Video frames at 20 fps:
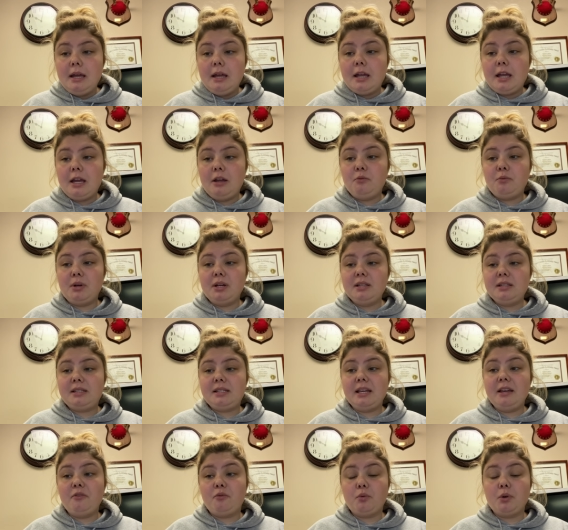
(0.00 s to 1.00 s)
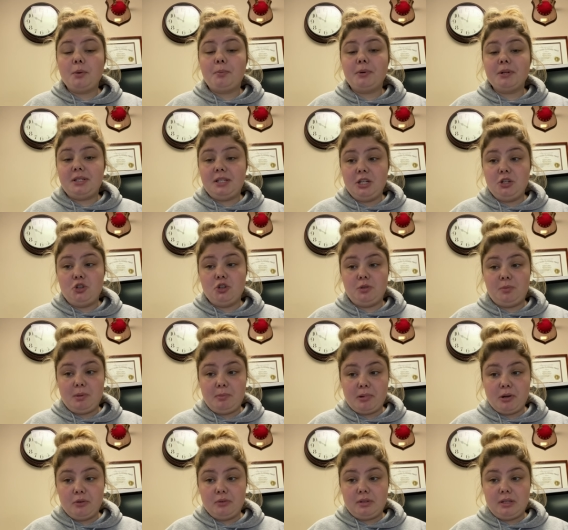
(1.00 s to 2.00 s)
Can written safe work procedures be
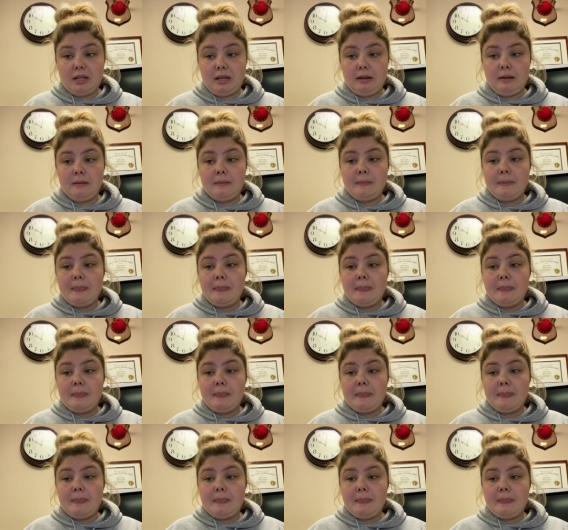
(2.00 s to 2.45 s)
posted?